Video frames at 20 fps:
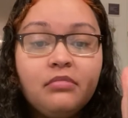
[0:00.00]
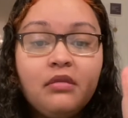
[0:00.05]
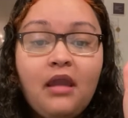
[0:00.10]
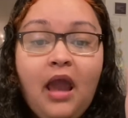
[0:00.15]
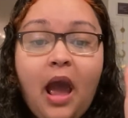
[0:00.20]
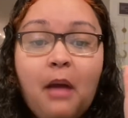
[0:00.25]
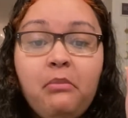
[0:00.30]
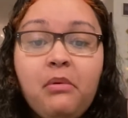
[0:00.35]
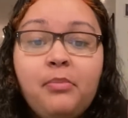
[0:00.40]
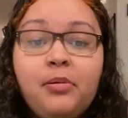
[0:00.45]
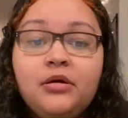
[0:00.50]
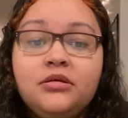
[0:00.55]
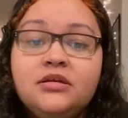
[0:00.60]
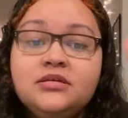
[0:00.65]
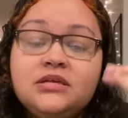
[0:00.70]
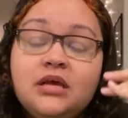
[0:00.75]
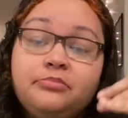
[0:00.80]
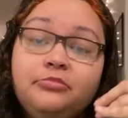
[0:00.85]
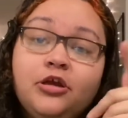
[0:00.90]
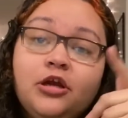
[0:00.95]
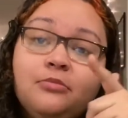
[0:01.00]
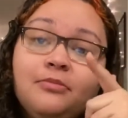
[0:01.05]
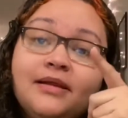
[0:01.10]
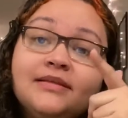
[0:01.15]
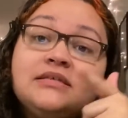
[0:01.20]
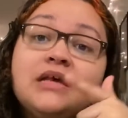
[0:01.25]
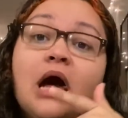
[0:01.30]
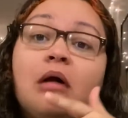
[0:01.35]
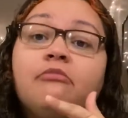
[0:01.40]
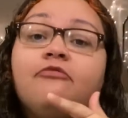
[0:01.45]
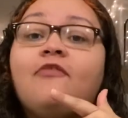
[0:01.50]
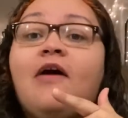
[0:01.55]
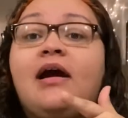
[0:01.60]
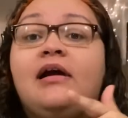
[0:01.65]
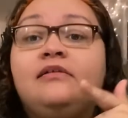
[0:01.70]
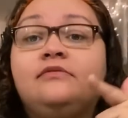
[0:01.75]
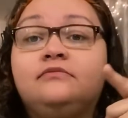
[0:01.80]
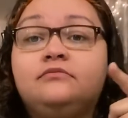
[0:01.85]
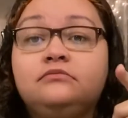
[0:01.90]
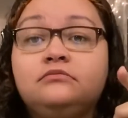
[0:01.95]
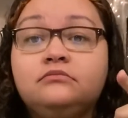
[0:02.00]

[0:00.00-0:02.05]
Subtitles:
I'm going to put this up there in my top 5